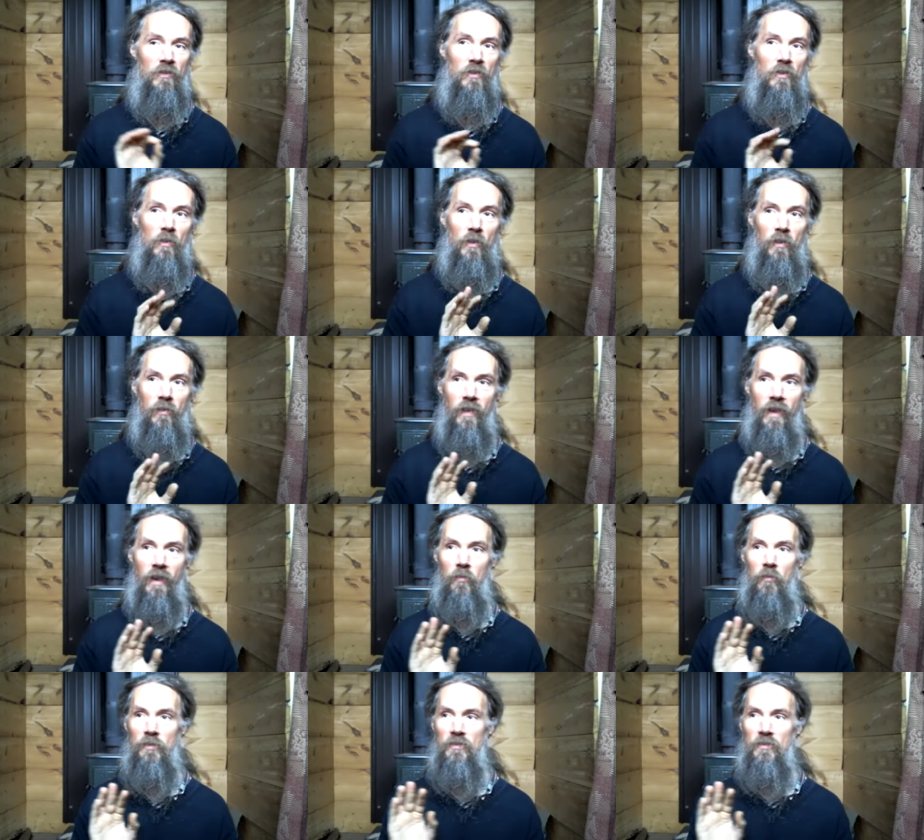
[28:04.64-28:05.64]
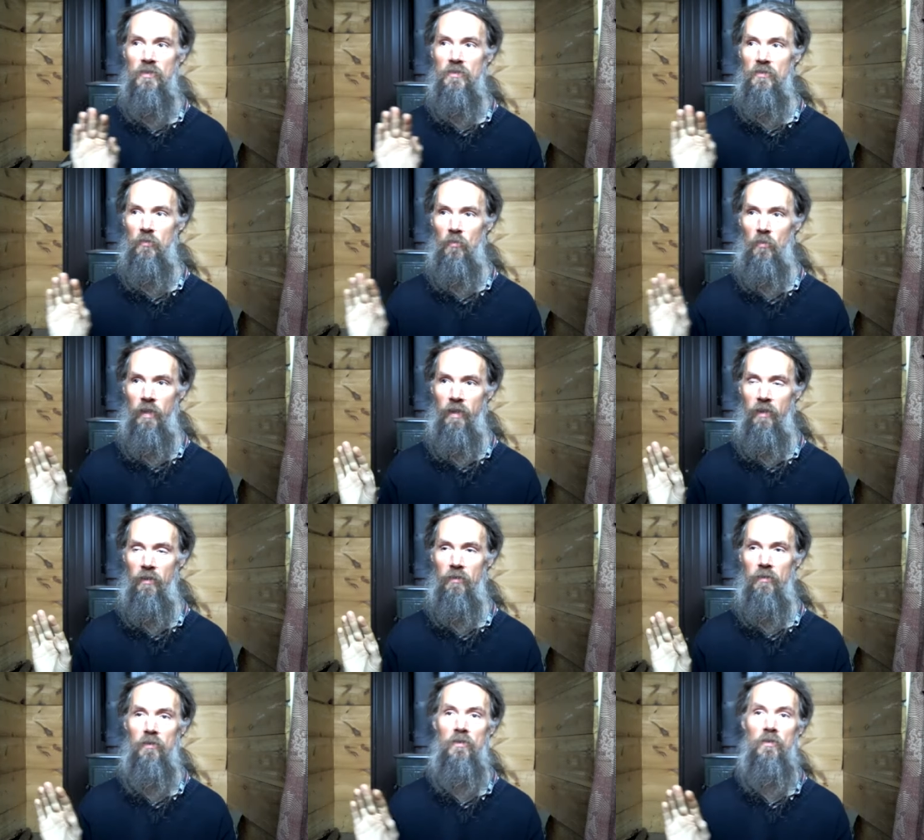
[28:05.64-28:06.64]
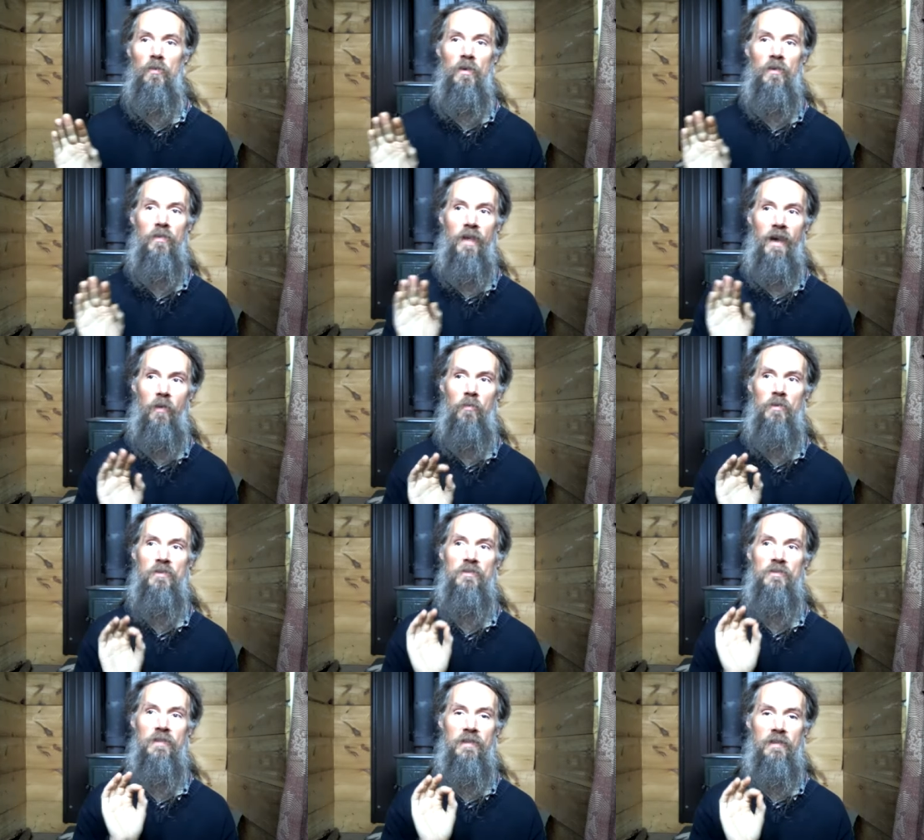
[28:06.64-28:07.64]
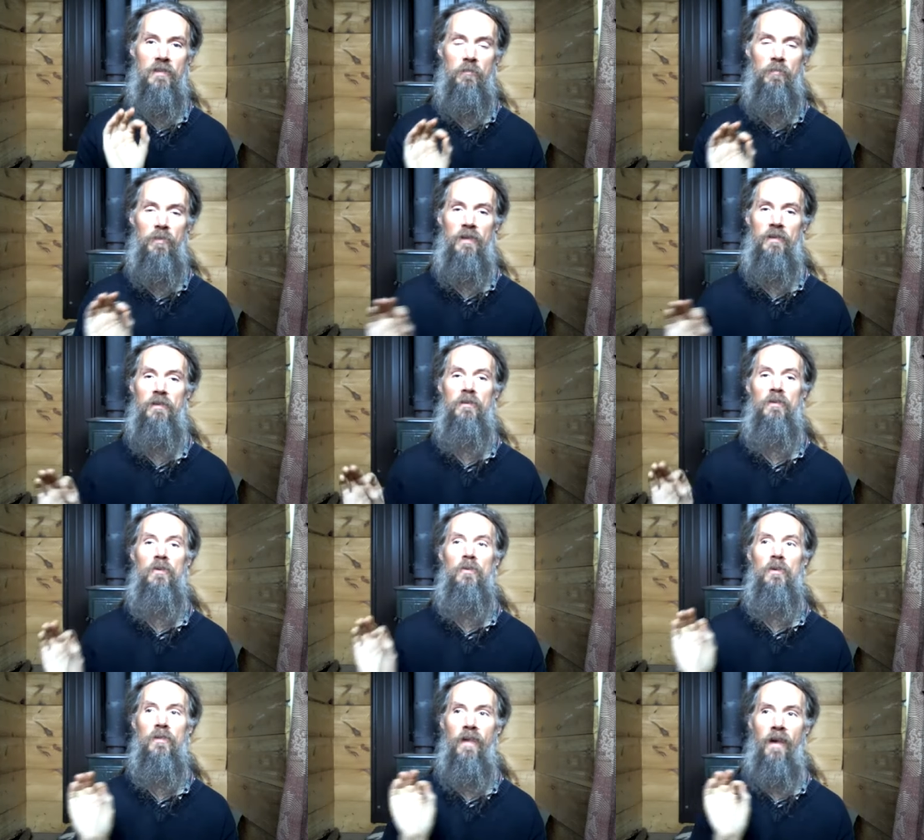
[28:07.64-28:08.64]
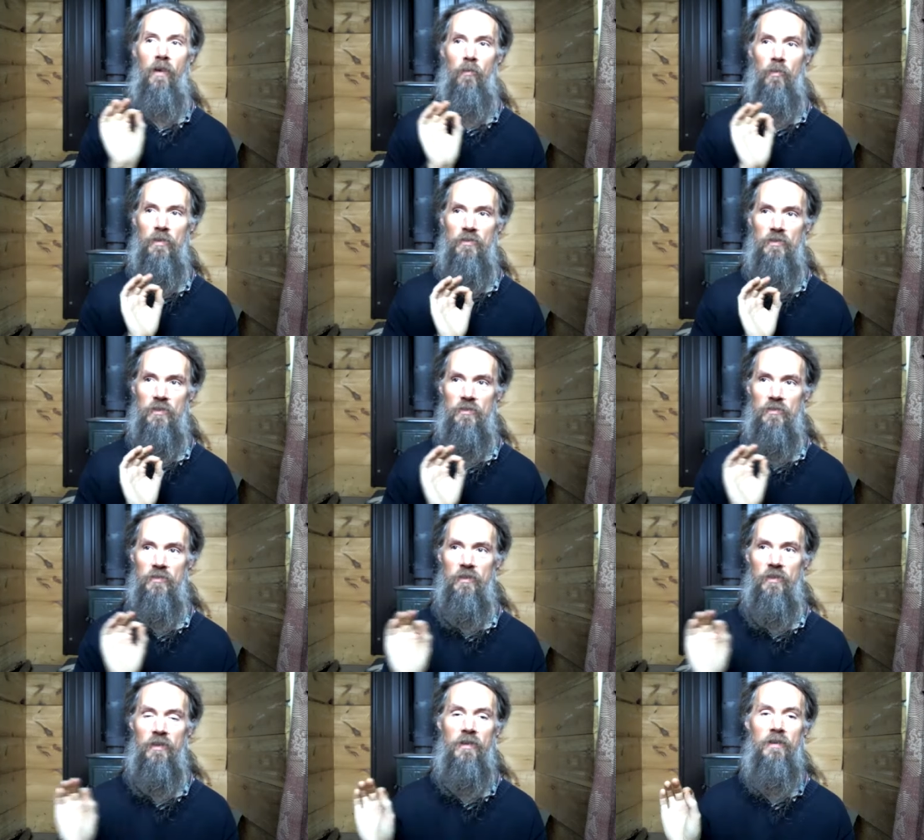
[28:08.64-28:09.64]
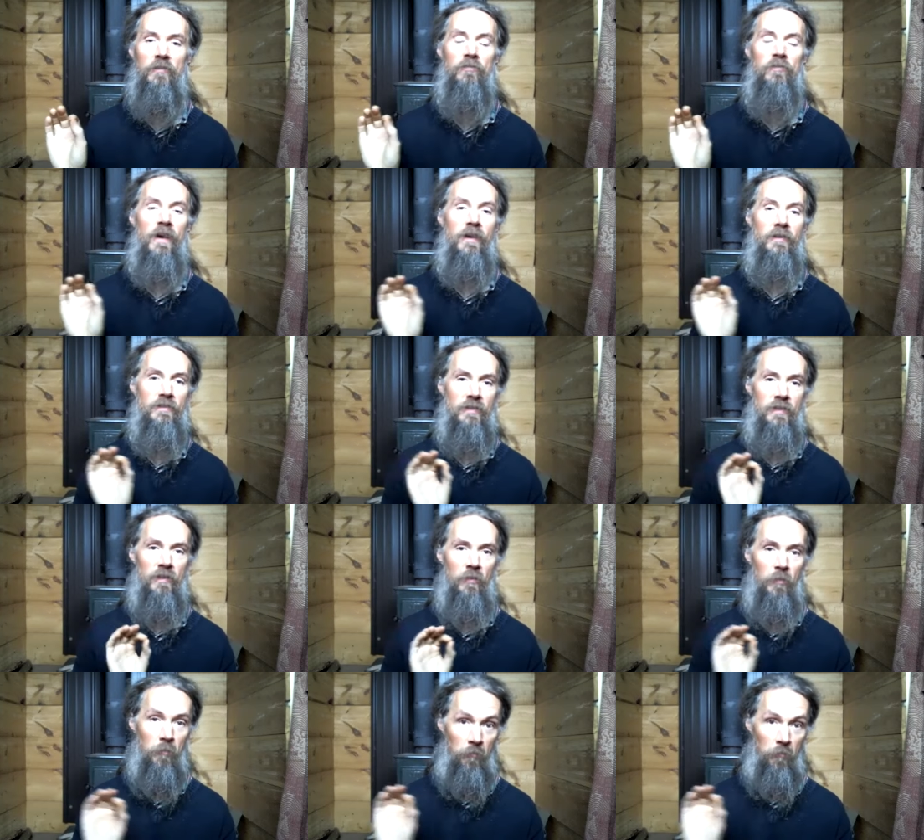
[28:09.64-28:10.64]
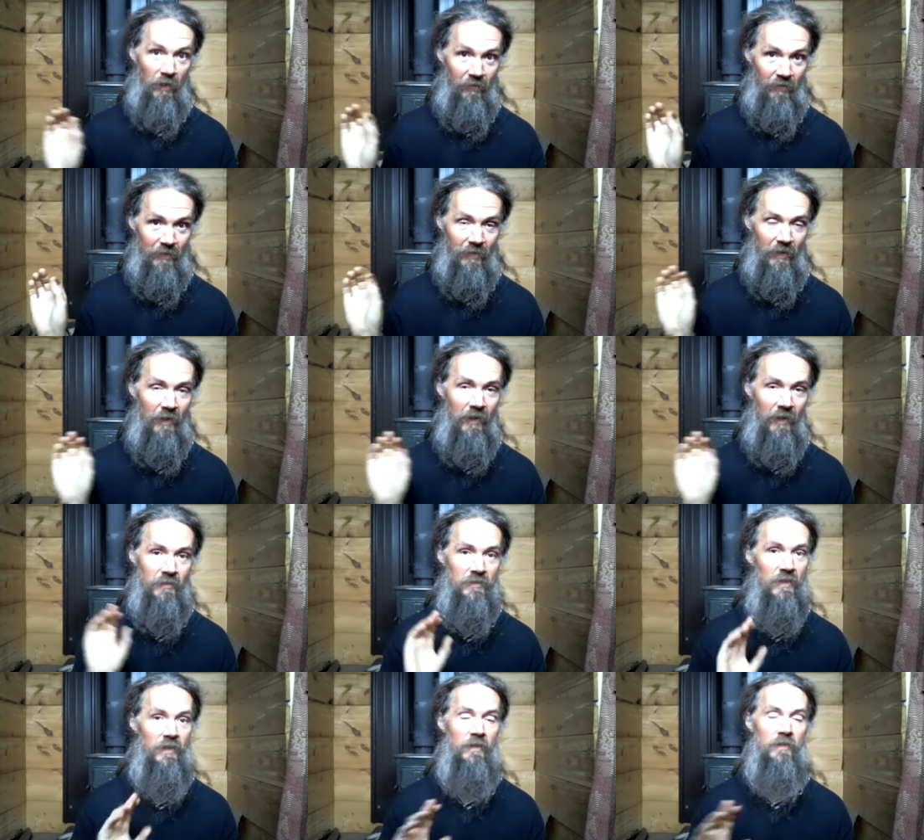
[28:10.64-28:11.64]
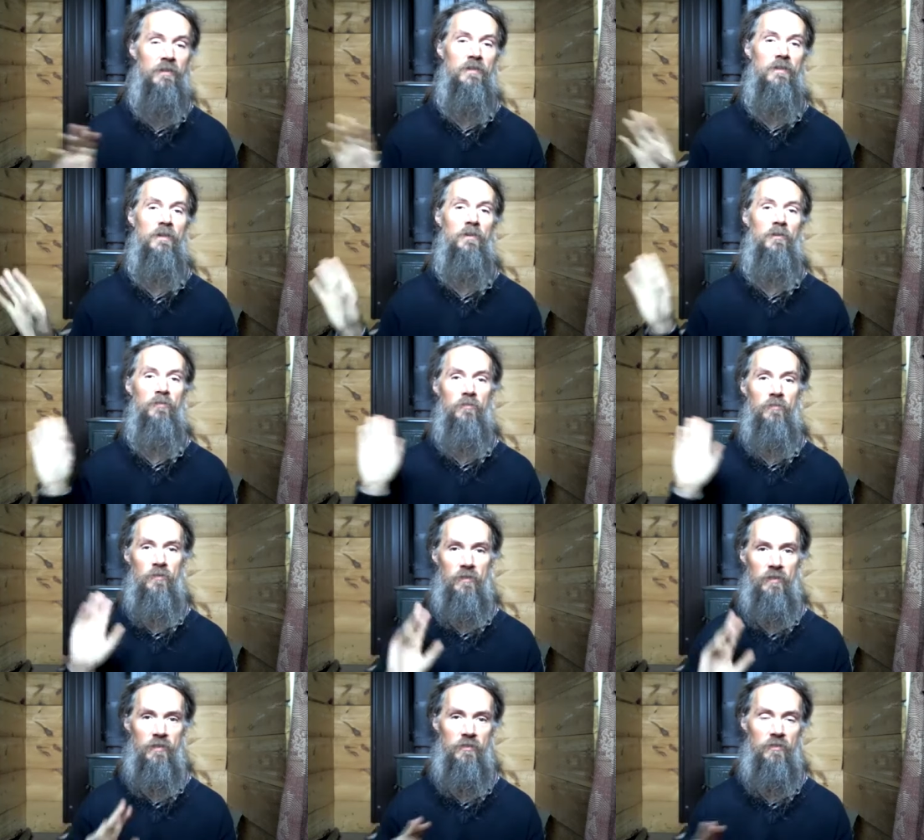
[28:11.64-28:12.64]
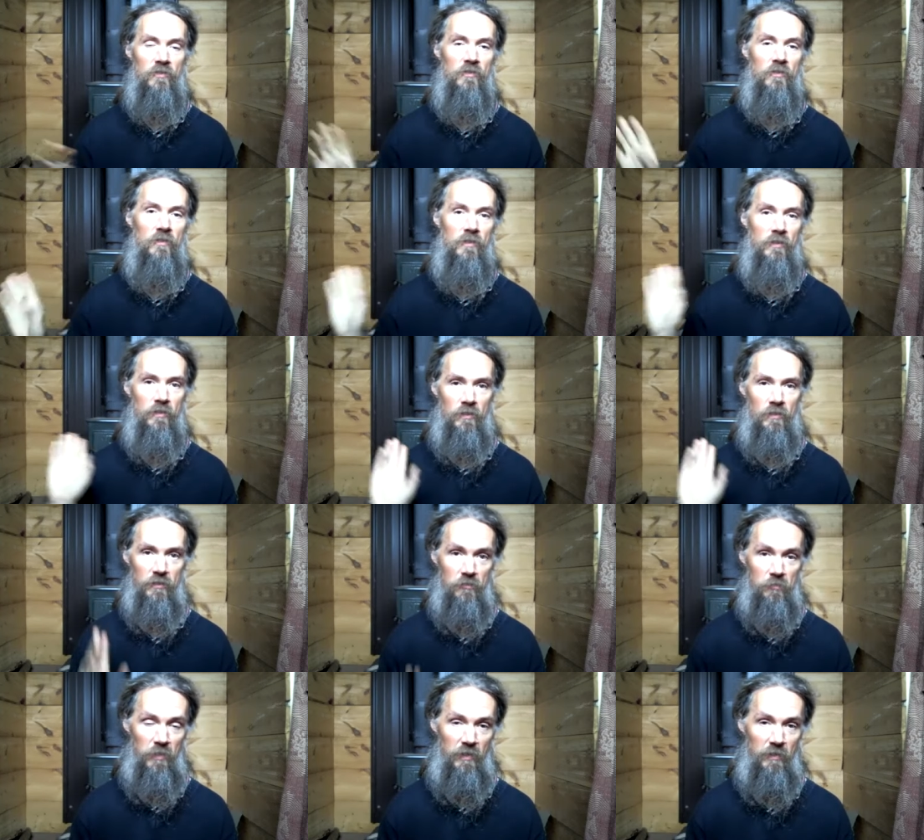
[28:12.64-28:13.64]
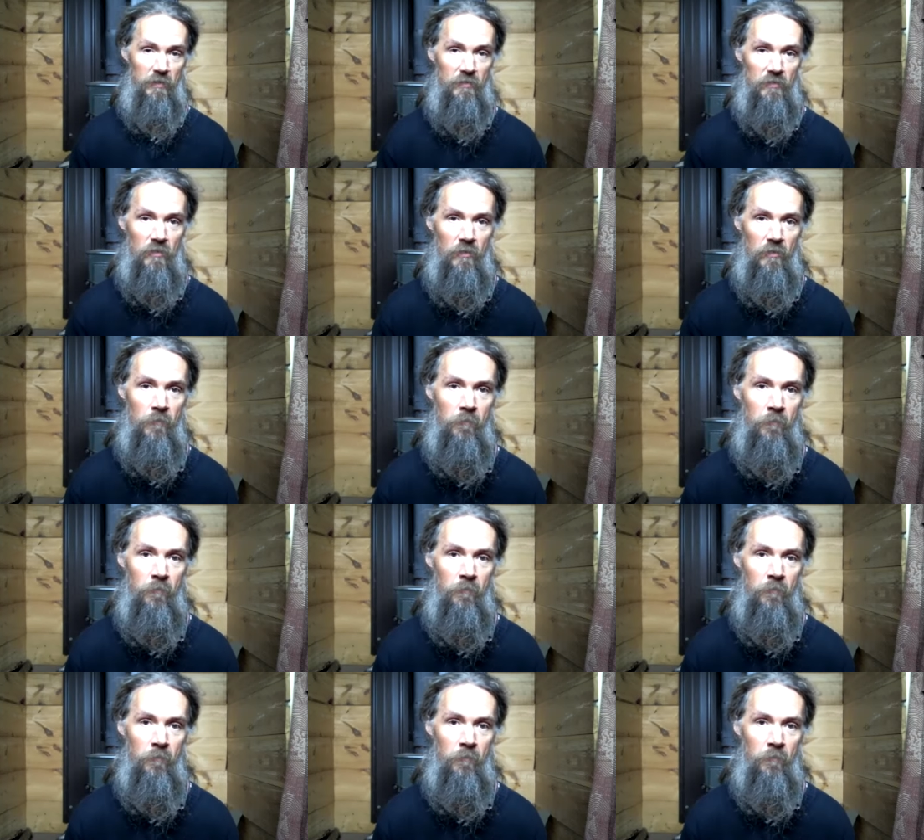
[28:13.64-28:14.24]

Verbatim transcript: You are that which is aware. You are that which is independent. You are that which is unaffected by the content of this experience.